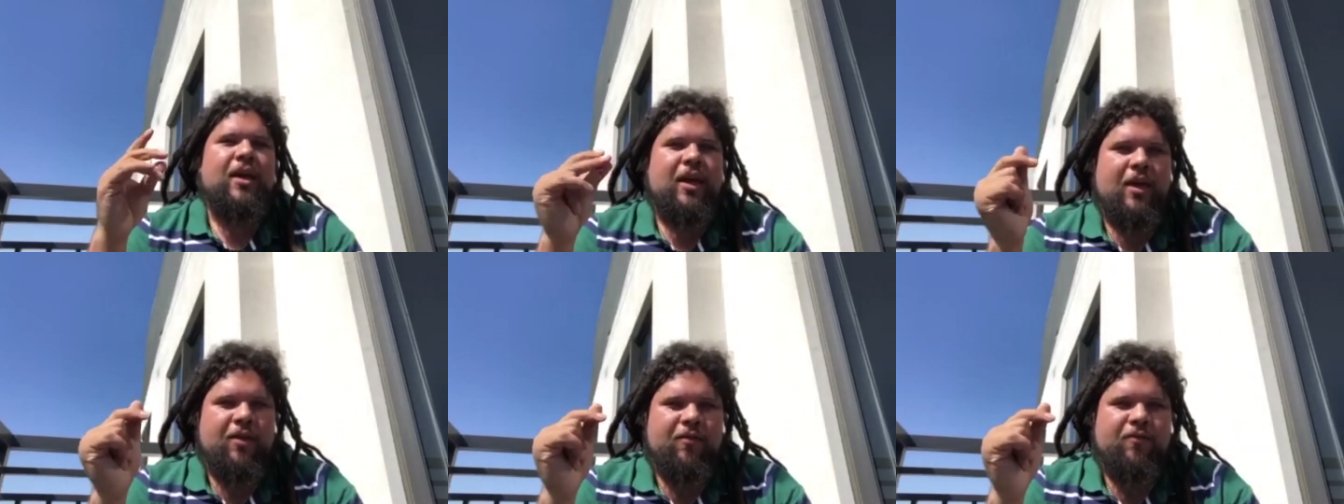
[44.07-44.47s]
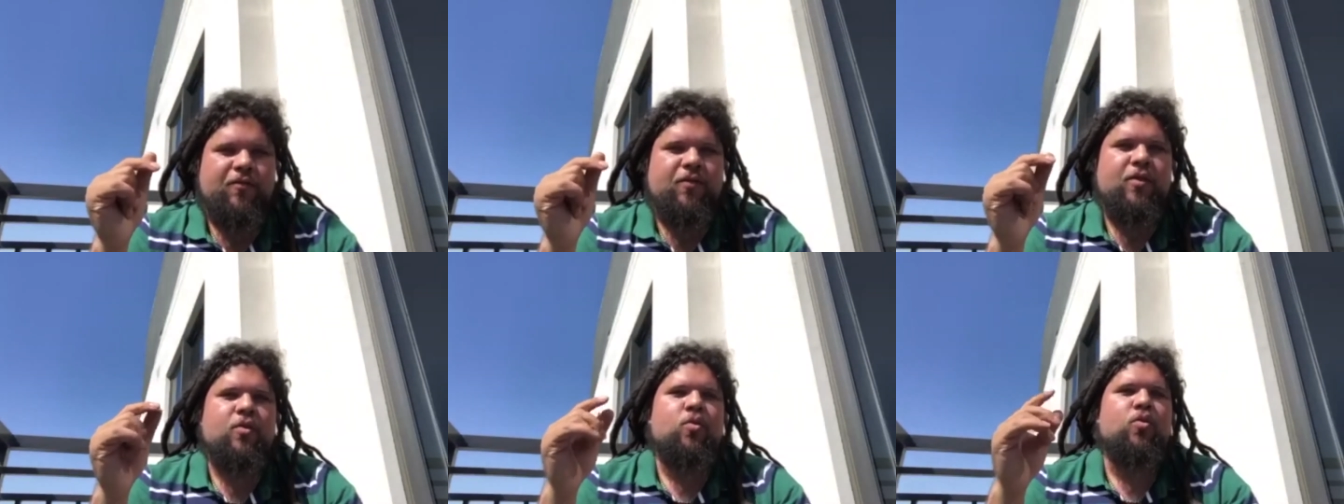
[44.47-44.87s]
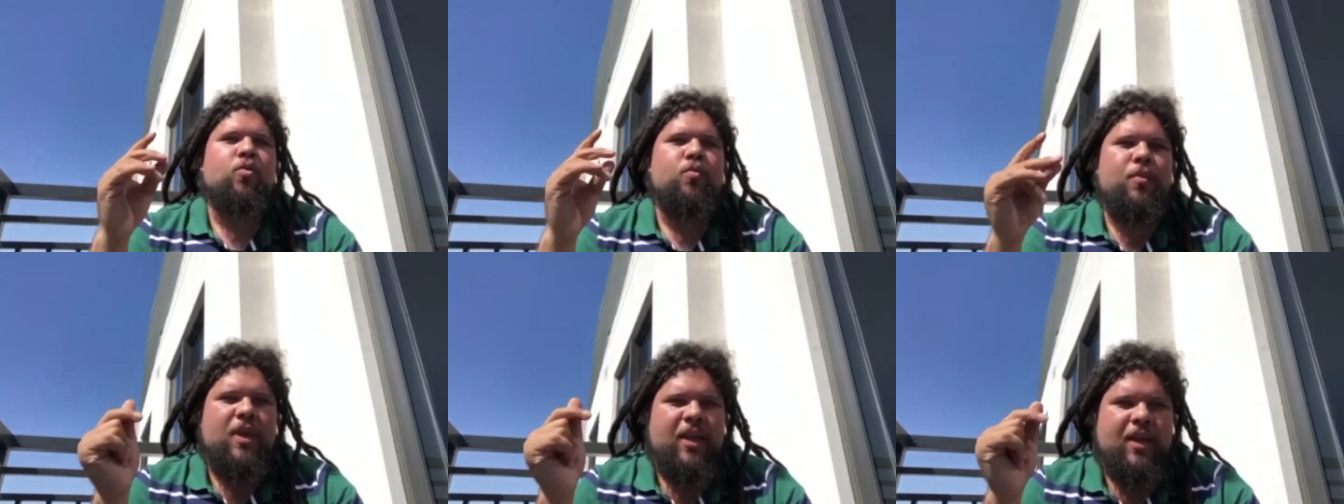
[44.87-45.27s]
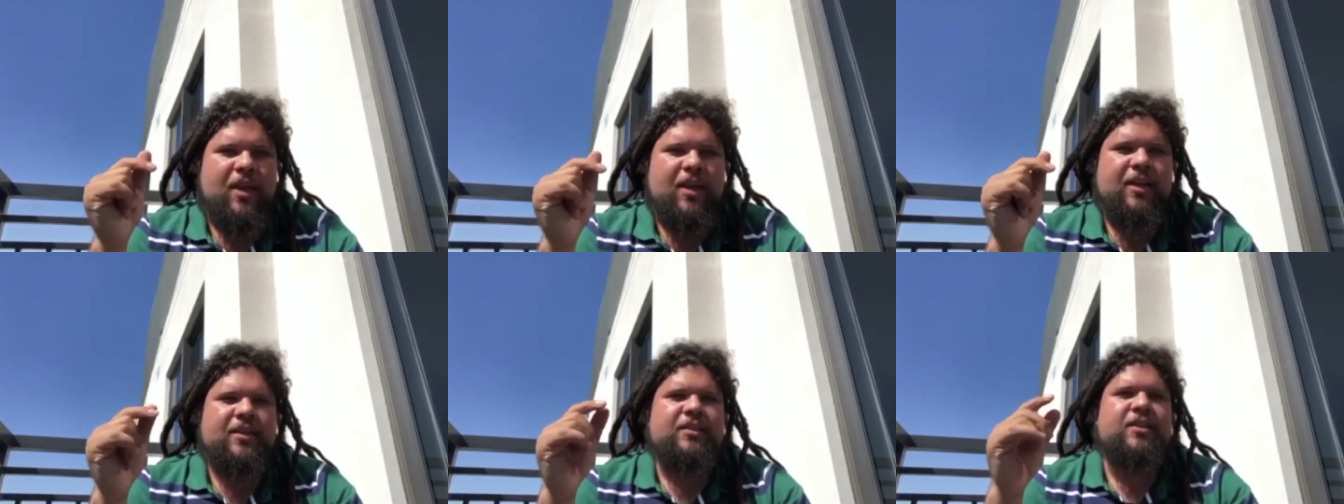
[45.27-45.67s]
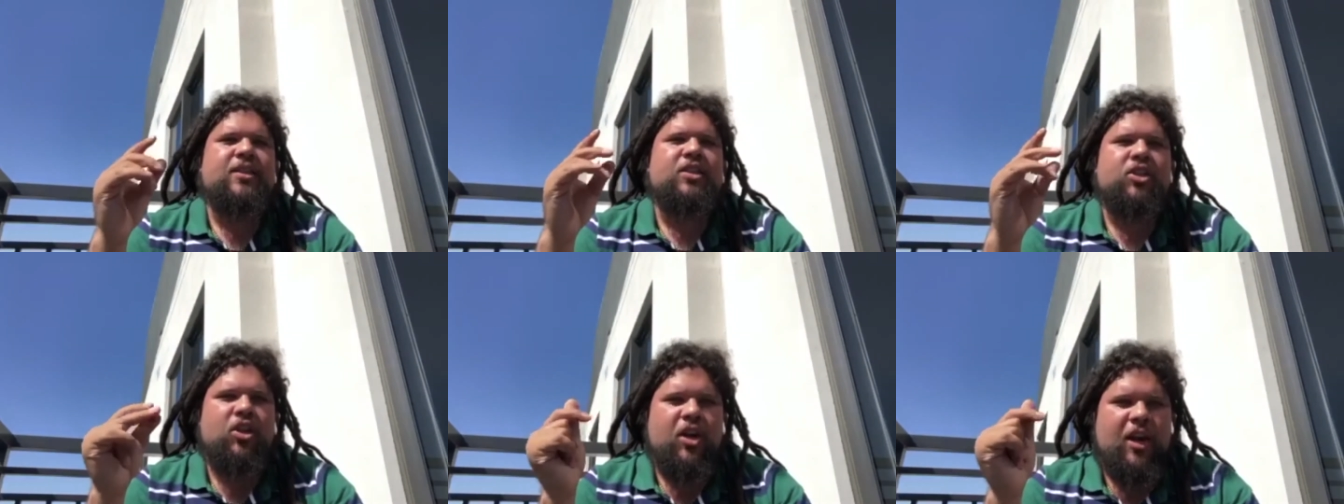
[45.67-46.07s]
If you miss
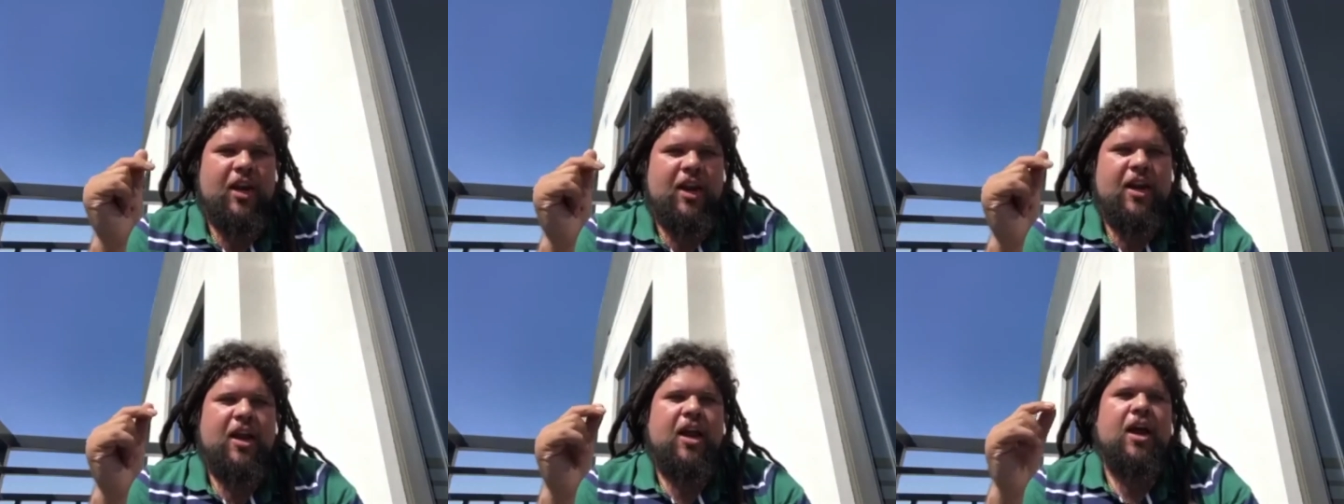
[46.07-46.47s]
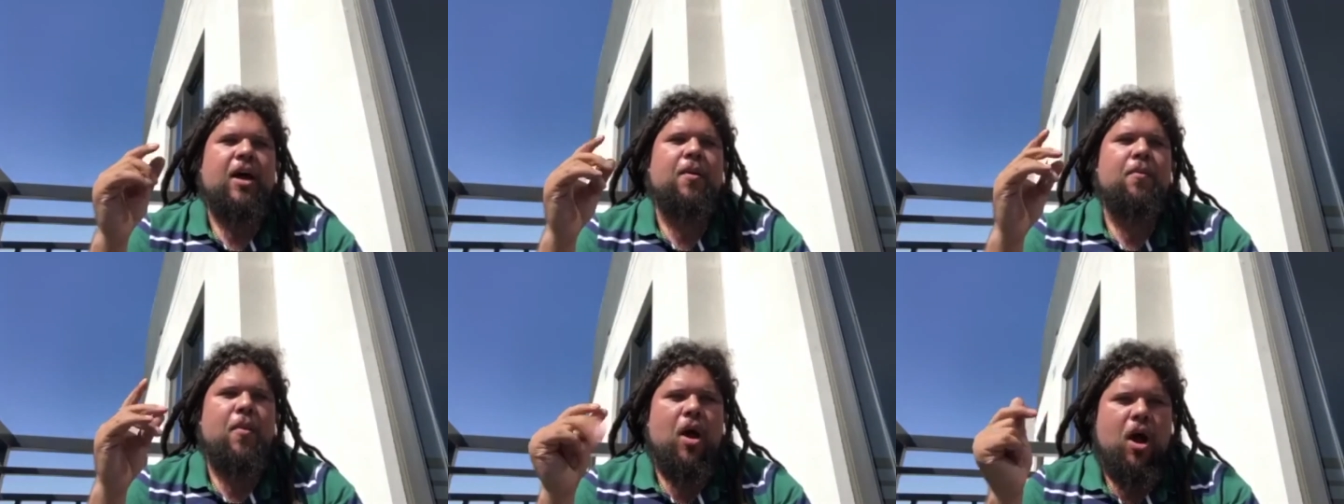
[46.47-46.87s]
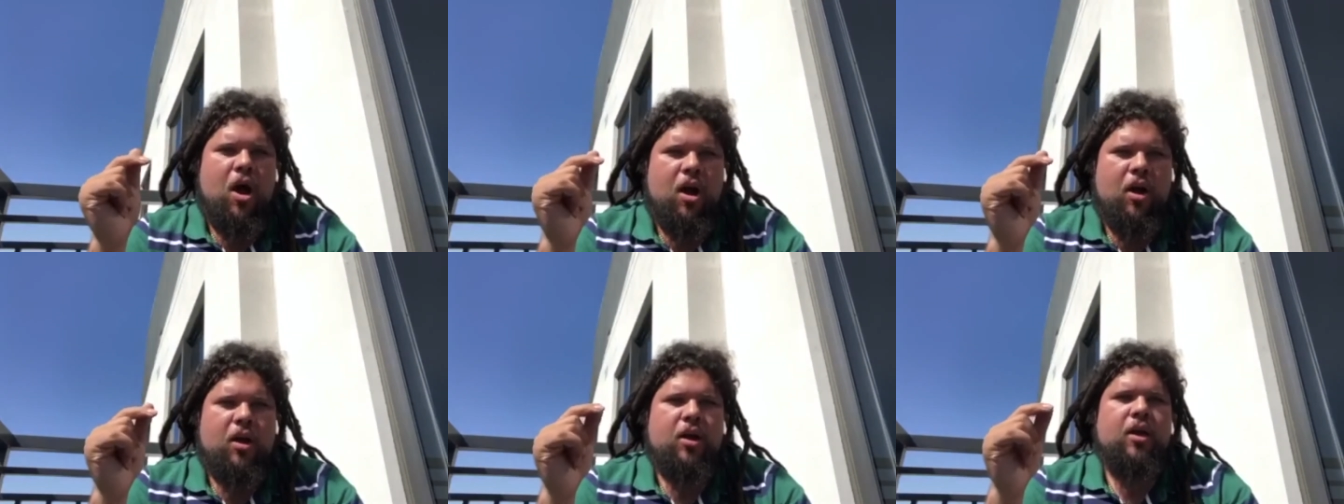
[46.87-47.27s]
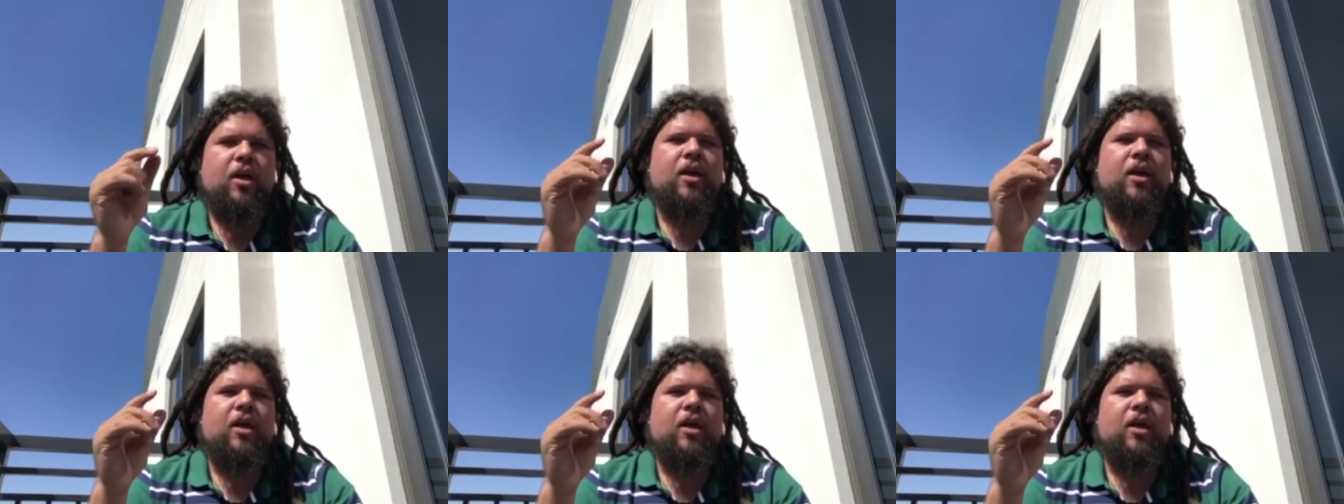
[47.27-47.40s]
the train I'm on,